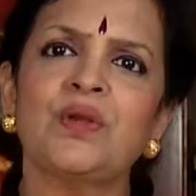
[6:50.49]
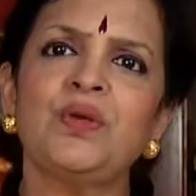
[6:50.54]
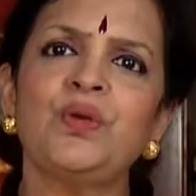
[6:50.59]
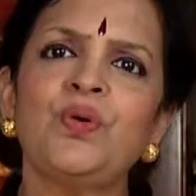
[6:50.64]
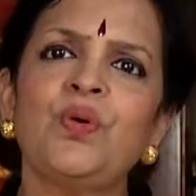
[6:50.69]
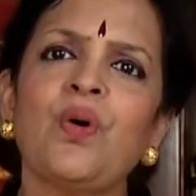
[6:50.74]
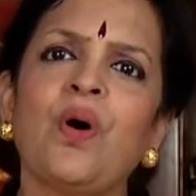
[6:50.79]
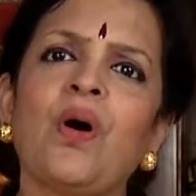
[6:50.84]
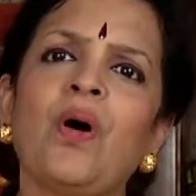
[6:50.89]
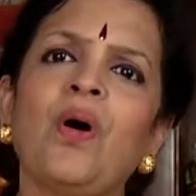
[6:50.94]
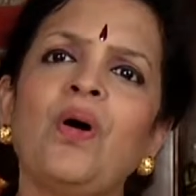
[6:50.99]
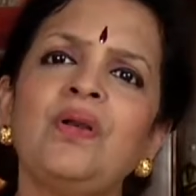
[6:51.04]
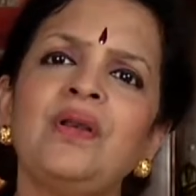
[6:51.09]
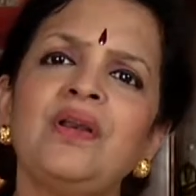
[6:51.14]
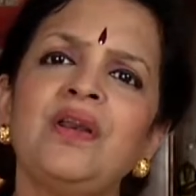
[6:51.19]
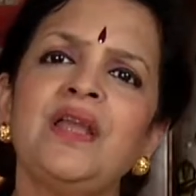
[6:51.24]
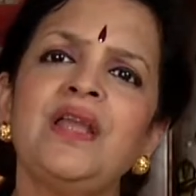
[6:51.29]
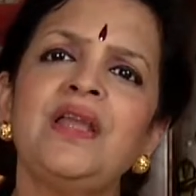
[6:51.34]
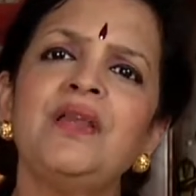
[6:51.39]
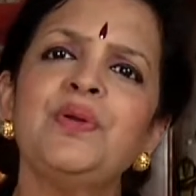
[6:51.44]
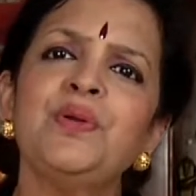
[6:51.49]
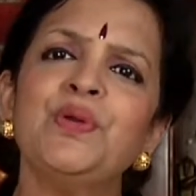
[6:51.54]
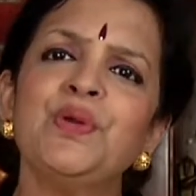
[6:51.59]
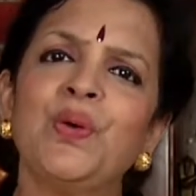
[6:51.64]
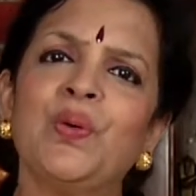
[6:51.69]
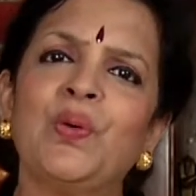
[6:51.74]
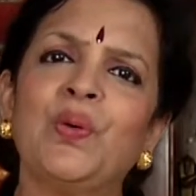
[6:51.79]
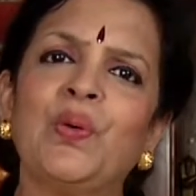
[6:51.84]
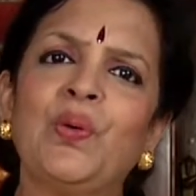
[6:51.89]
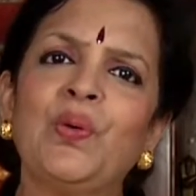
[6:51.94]
you already
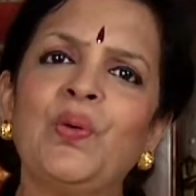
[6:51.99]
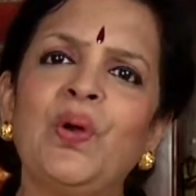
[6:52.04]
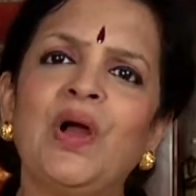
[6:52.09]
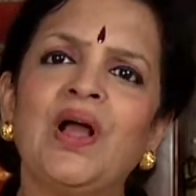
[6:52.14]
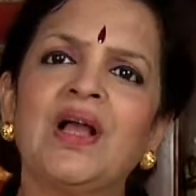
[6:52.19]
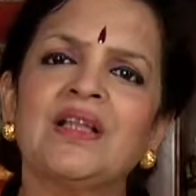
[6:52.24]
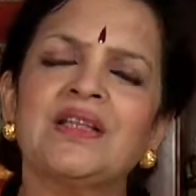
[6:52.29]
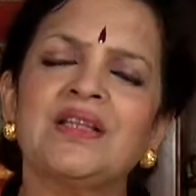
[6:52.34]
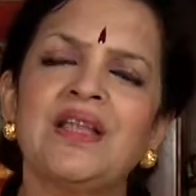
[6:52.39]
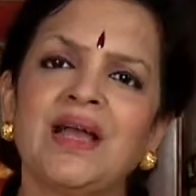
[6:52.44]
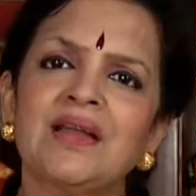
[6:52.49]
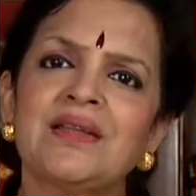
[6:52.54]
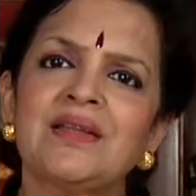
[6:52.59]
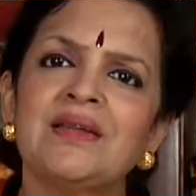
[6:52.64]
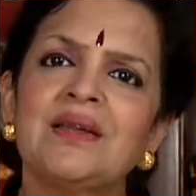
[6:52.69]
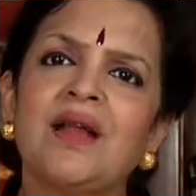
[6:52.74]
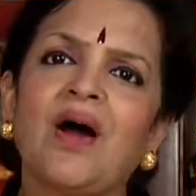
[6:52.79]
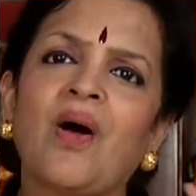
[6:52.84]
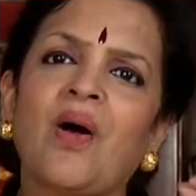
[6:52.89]
know that